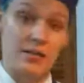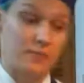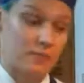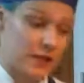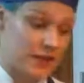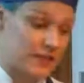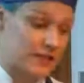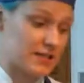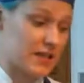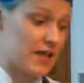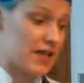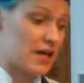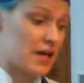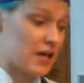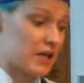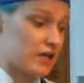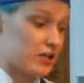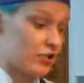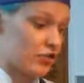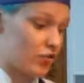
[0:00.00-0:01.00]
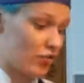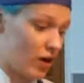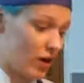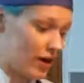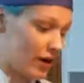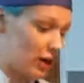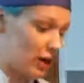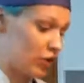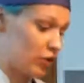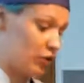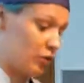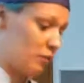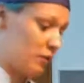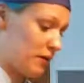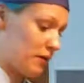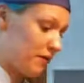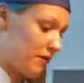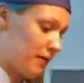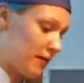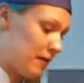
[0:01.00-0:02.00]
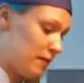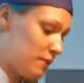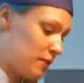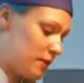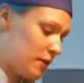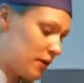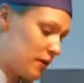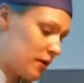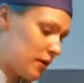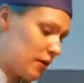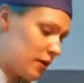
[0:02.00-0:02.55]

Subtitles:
That means it's ready to be flipped.